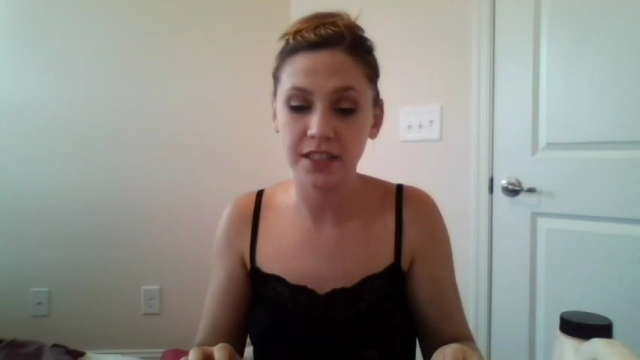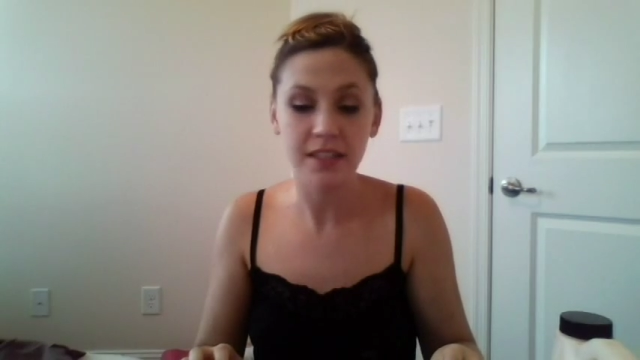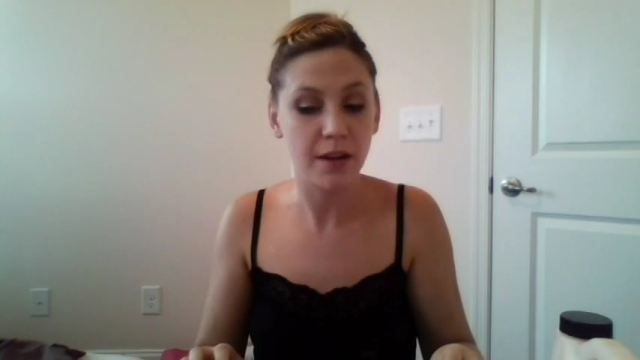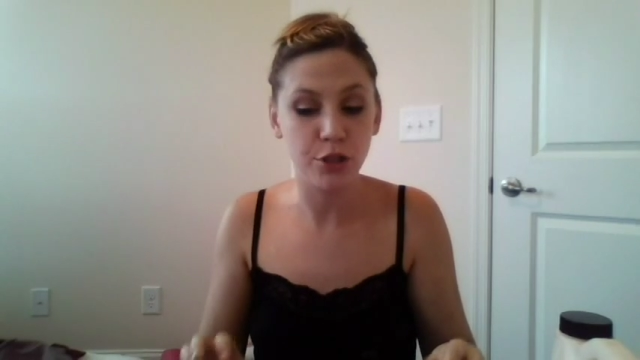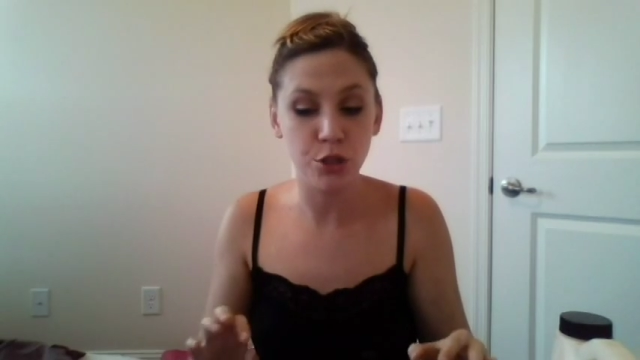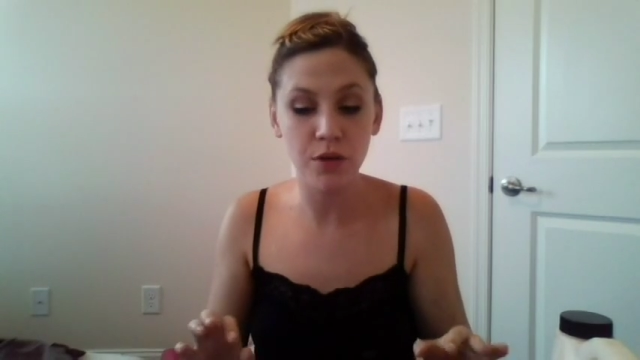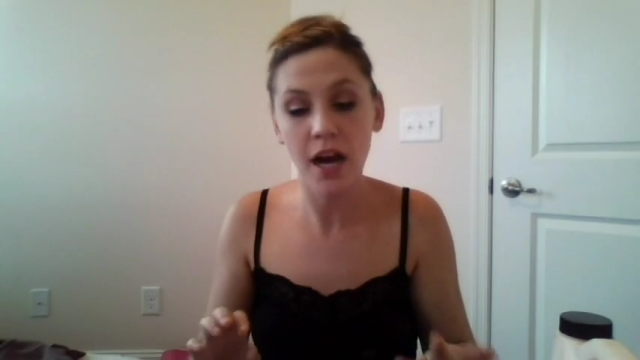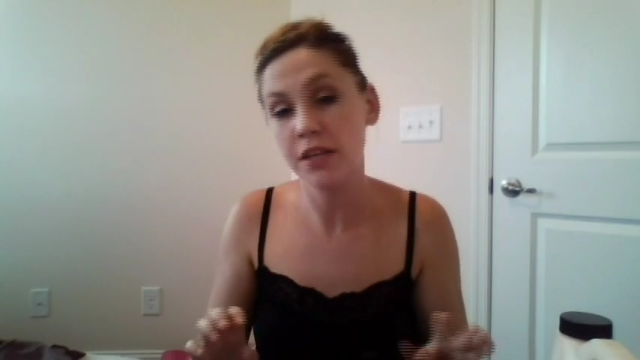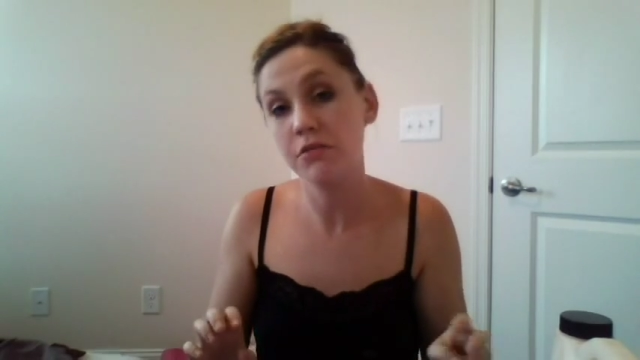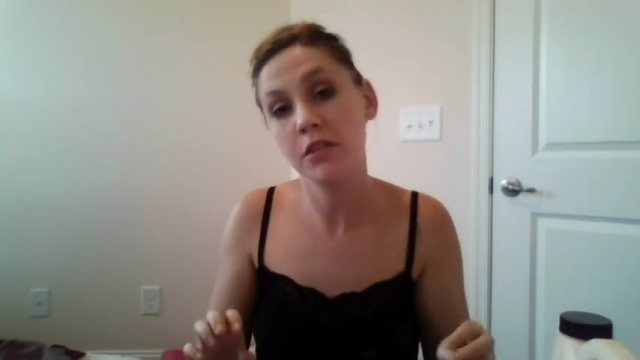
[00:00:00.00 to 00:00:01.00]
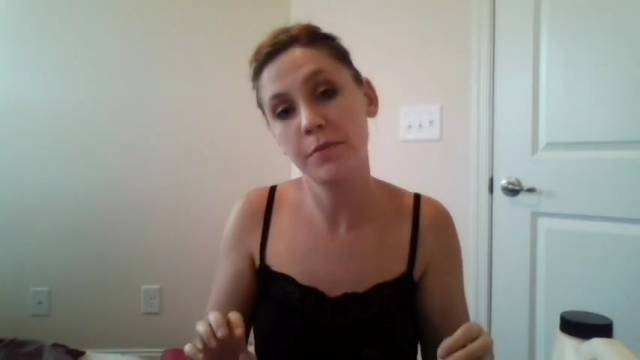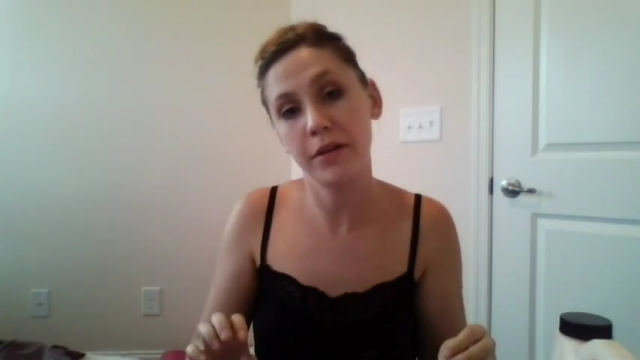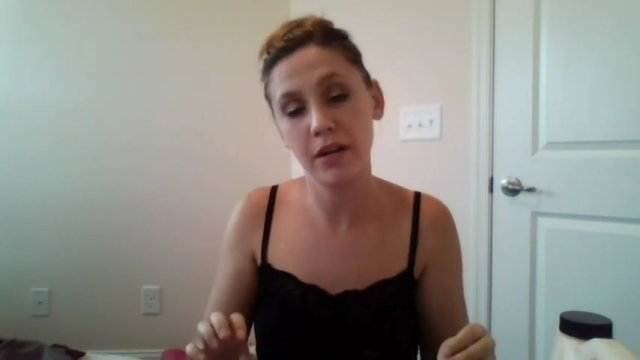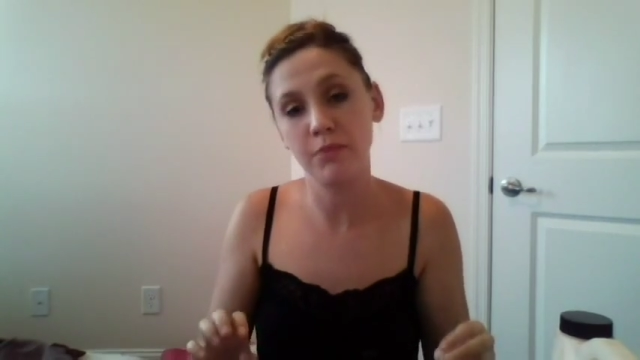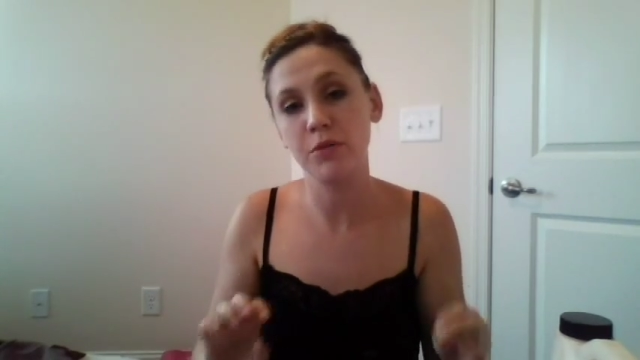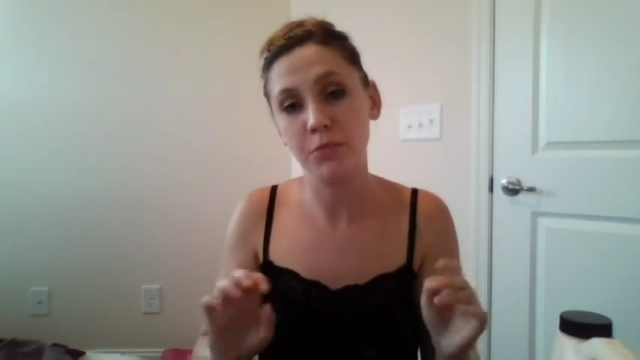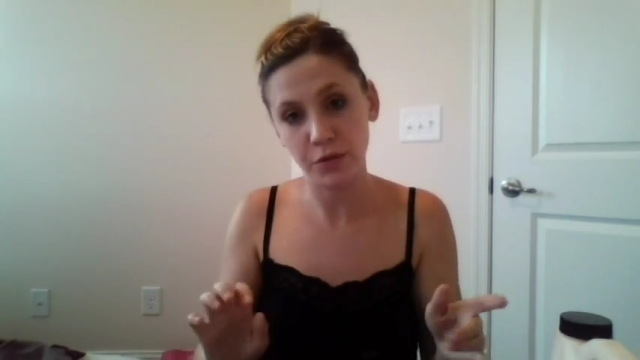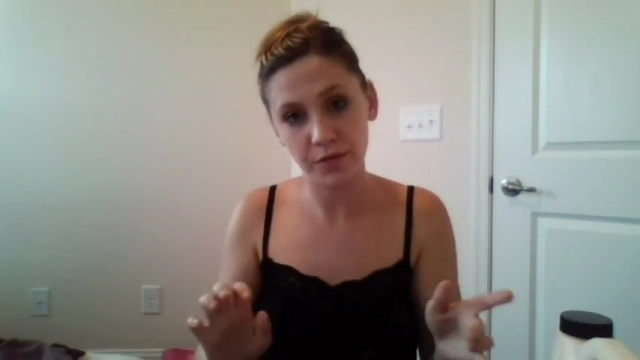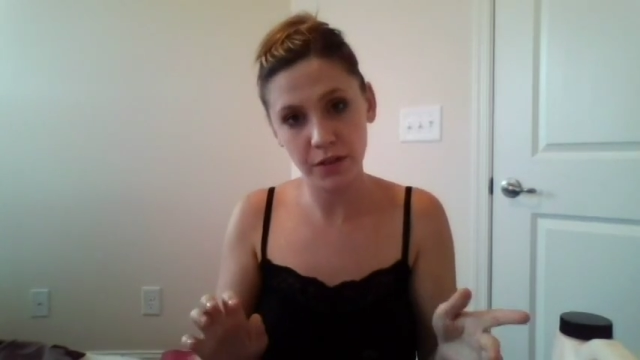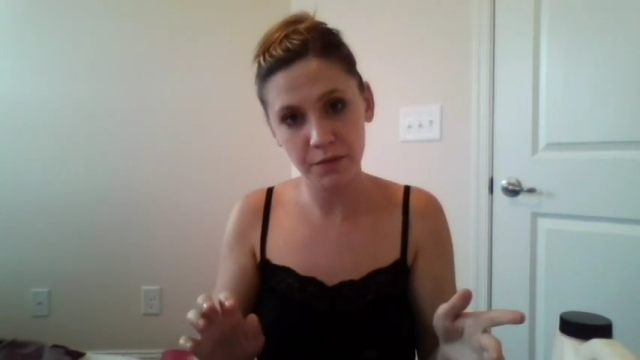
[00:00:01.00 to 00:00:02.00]
say do not use Spirit Gum
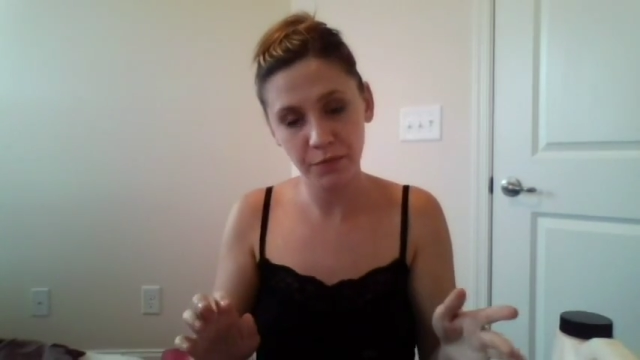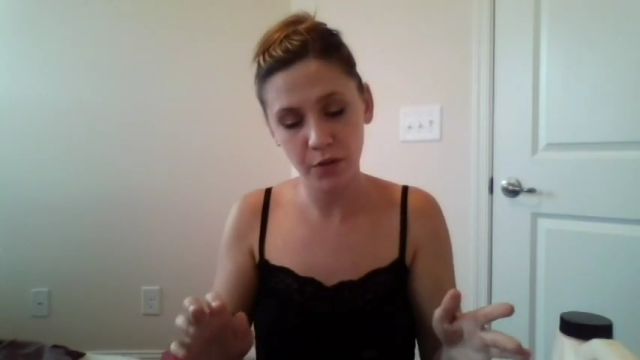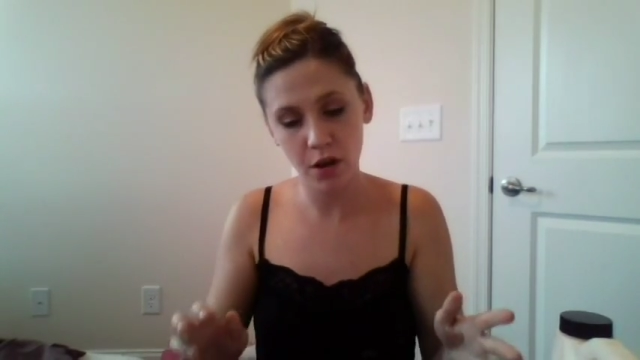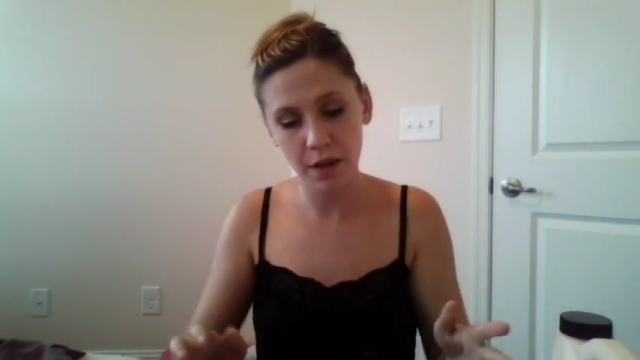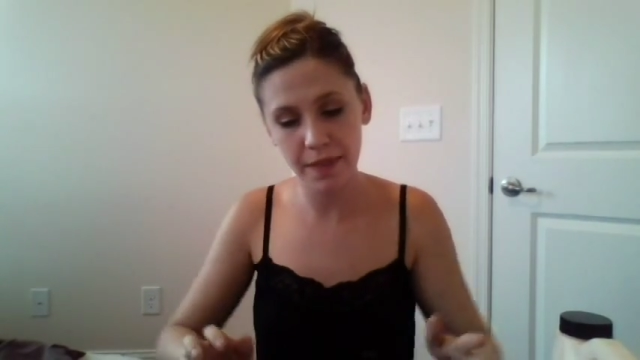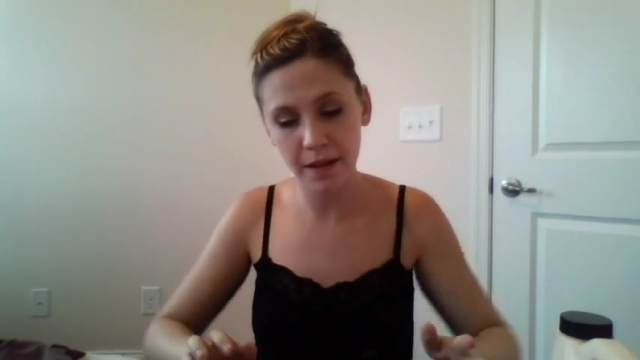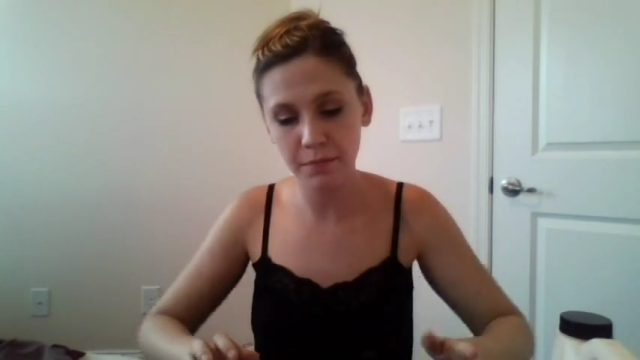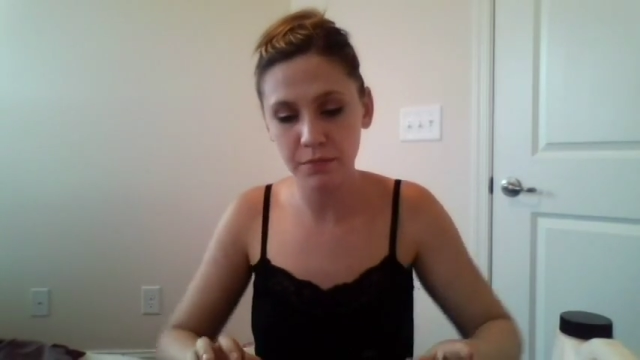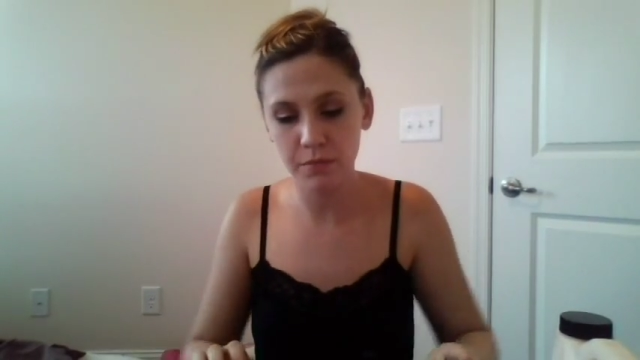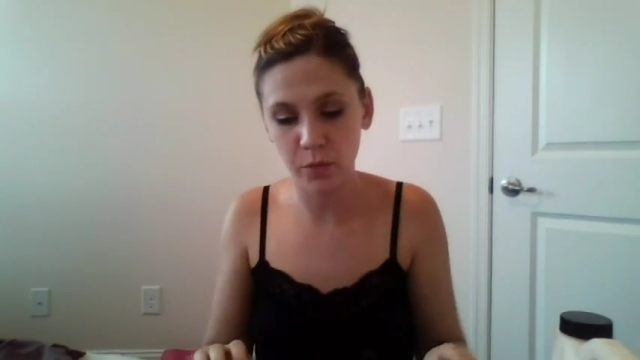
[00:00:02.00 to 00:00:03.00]
remover on them,